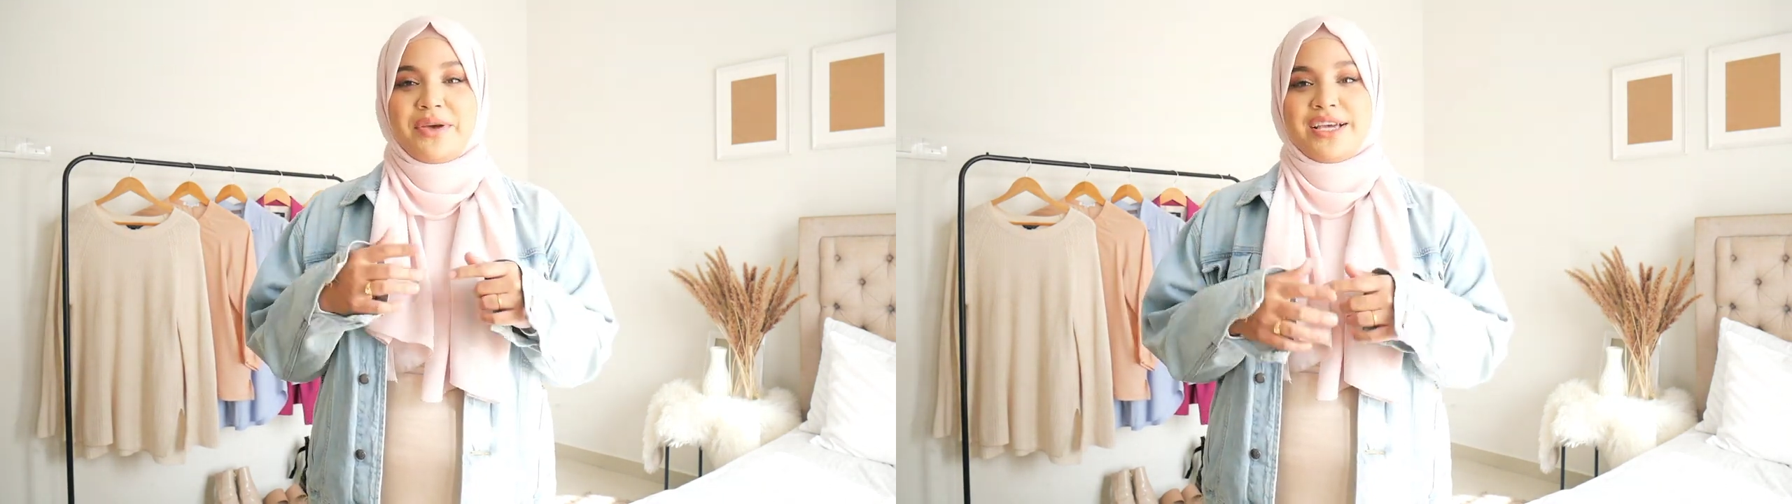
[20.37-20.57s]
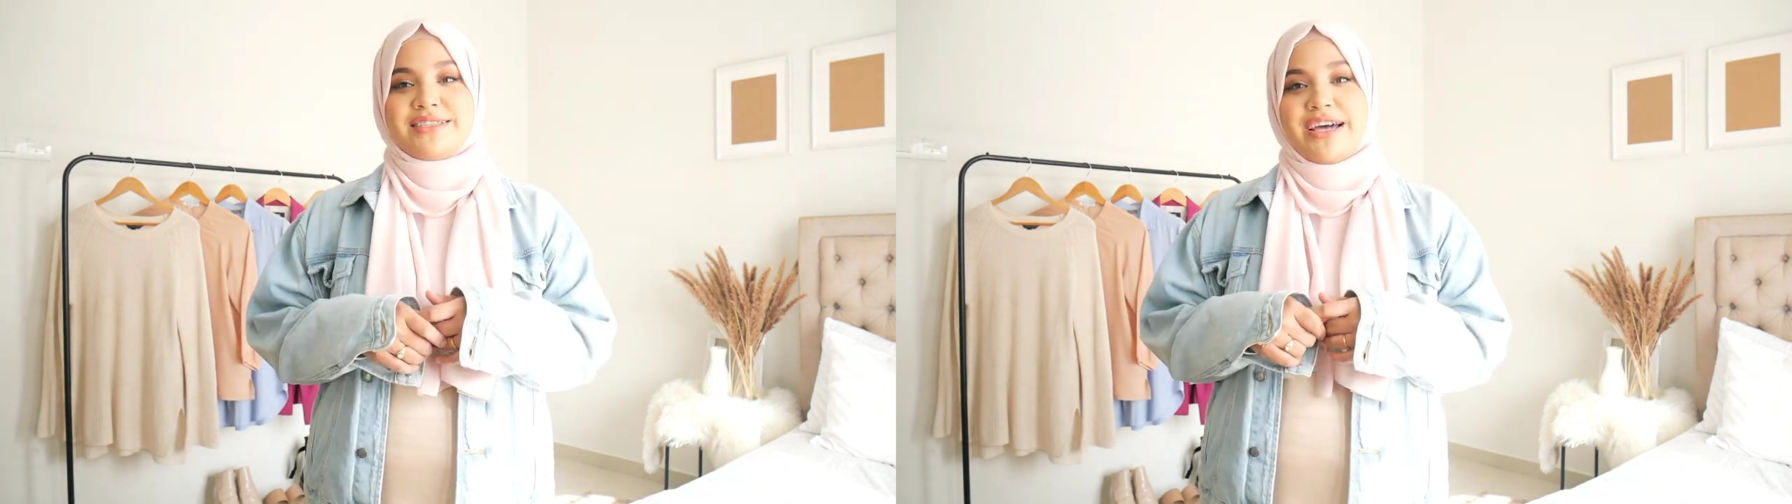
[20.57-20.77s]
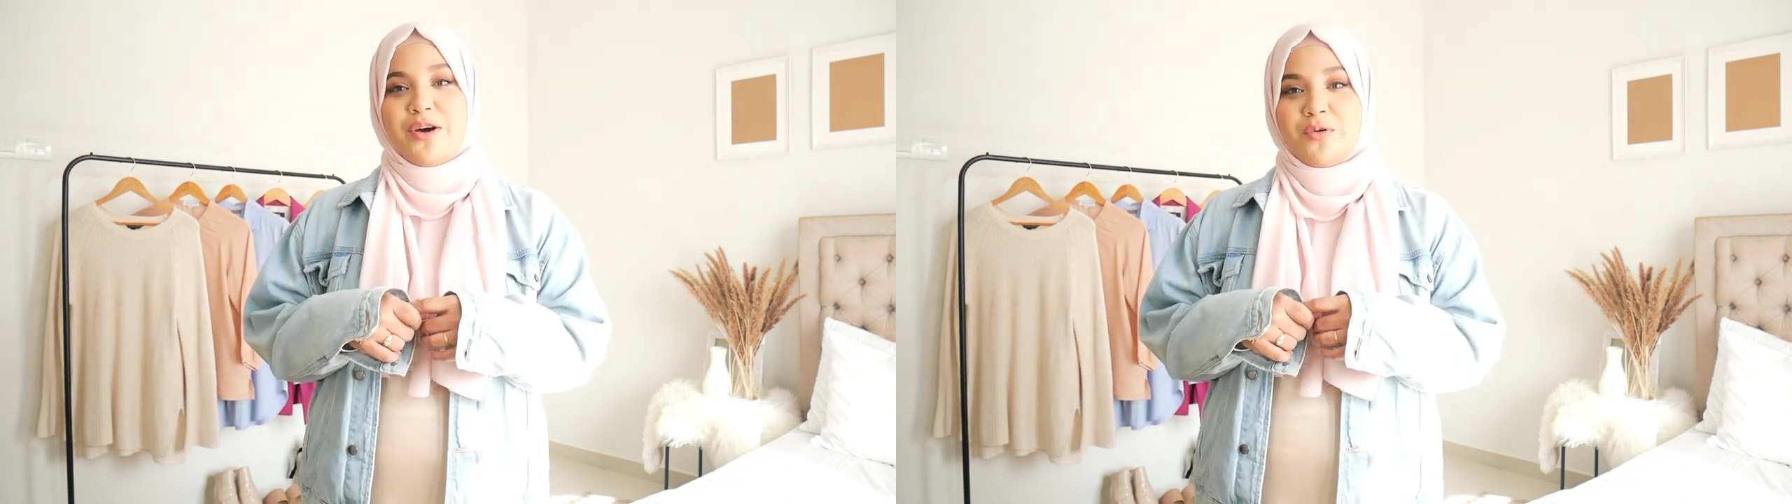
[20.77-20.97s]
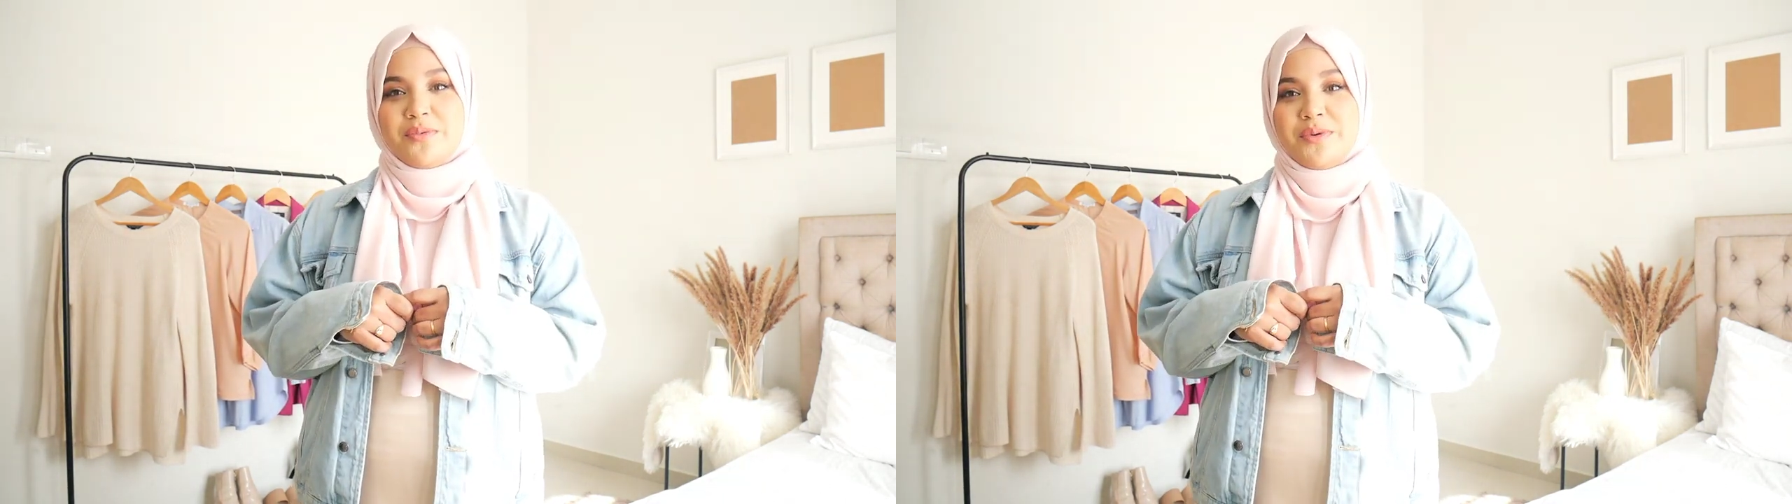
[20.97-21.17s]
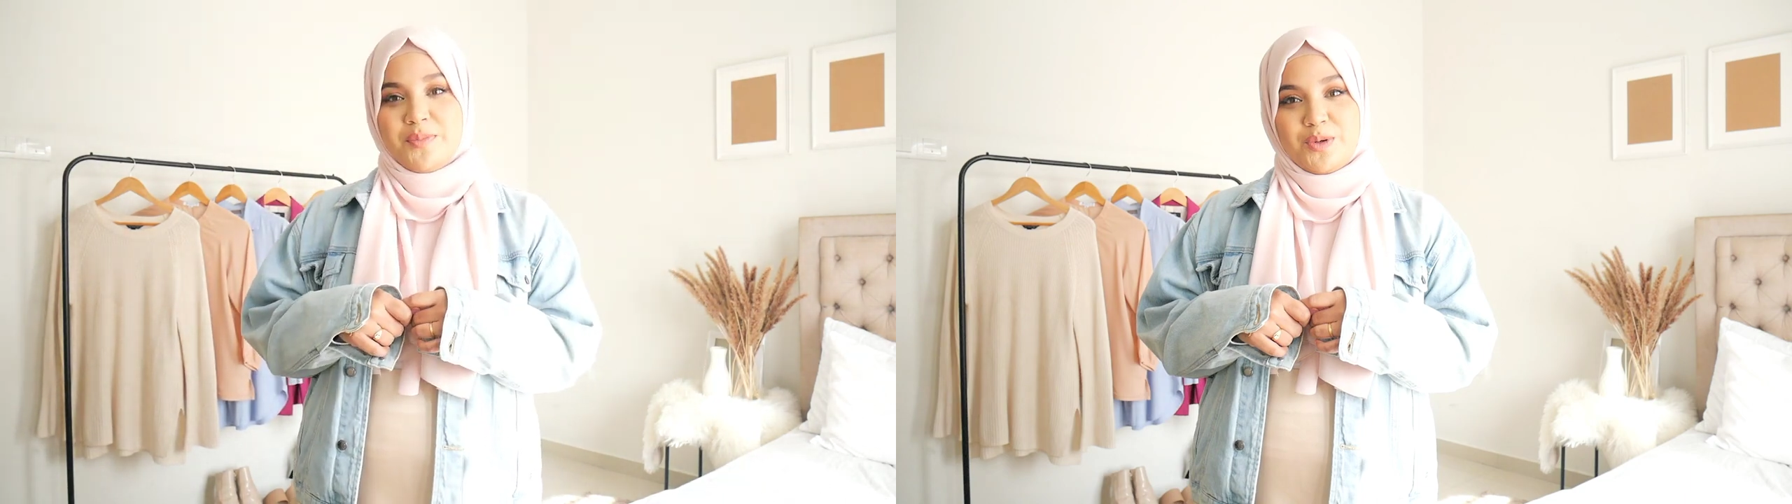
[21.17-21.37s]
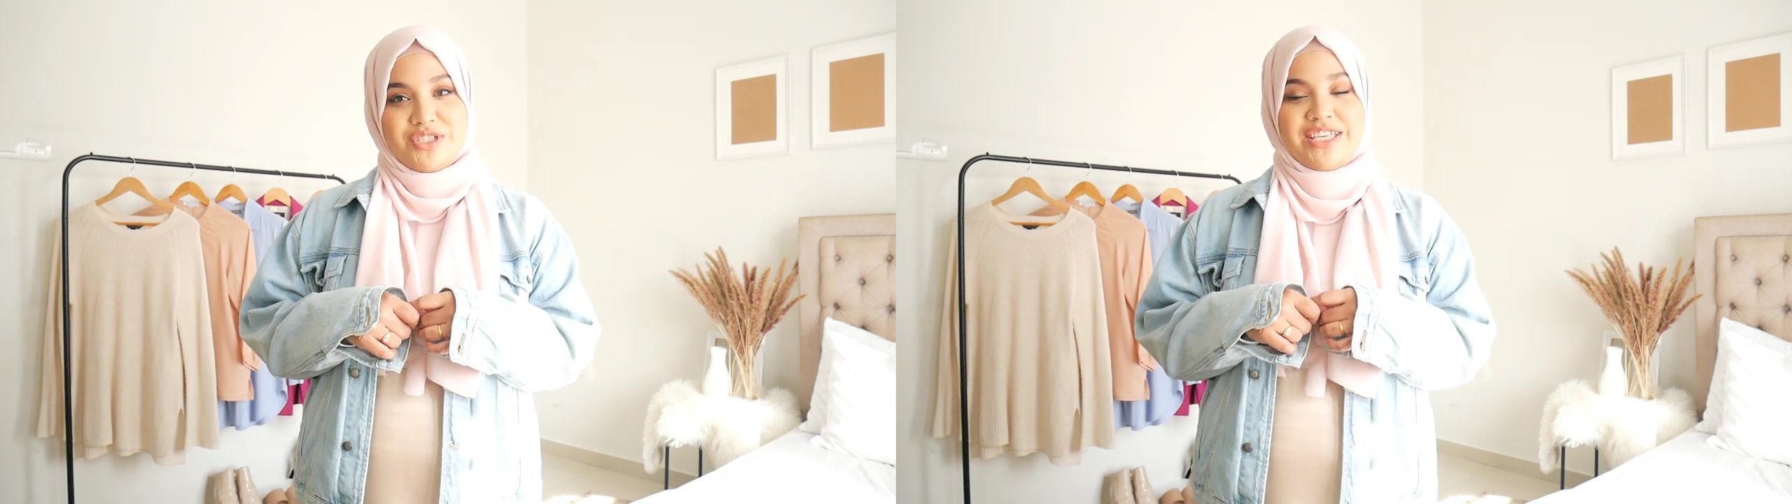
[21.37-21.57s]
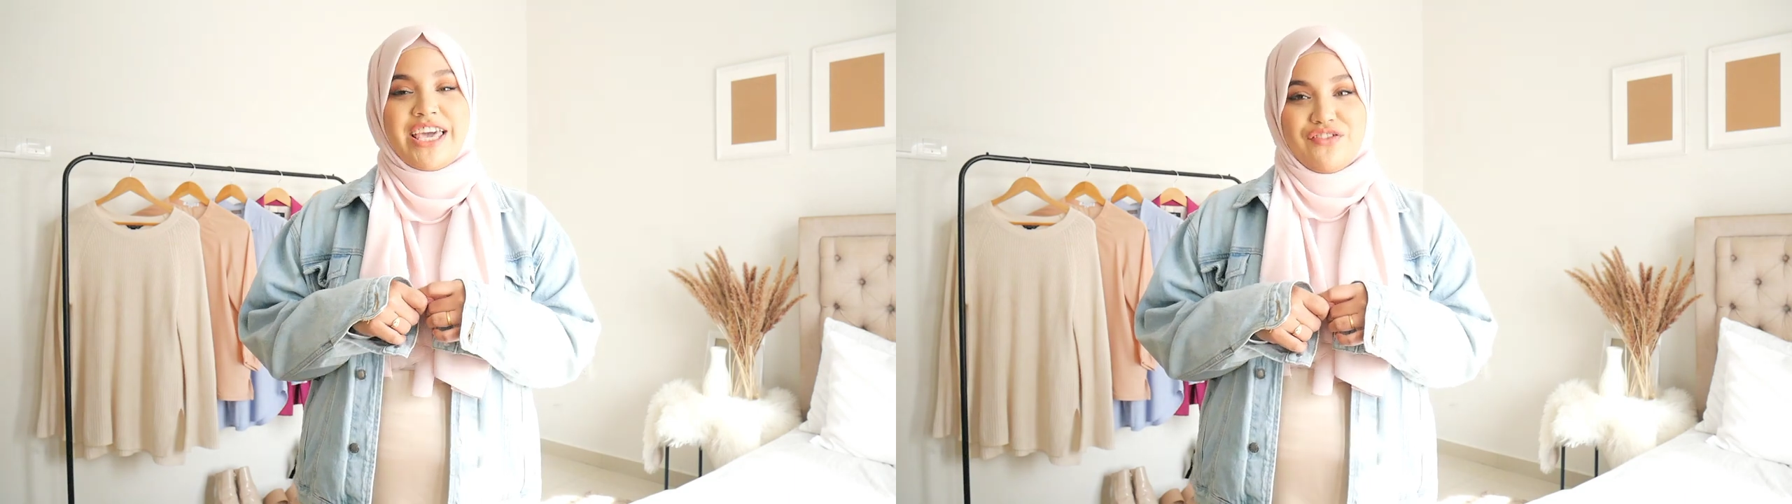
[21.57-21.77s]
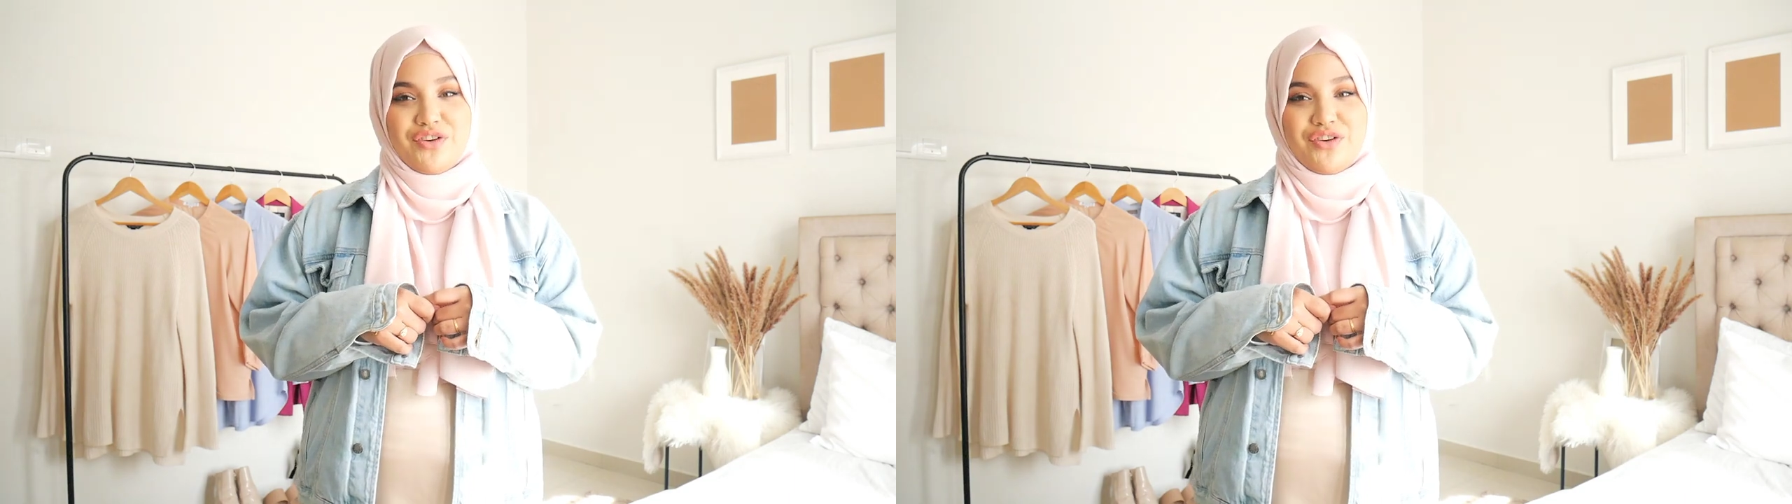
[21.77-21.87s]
because I will be posting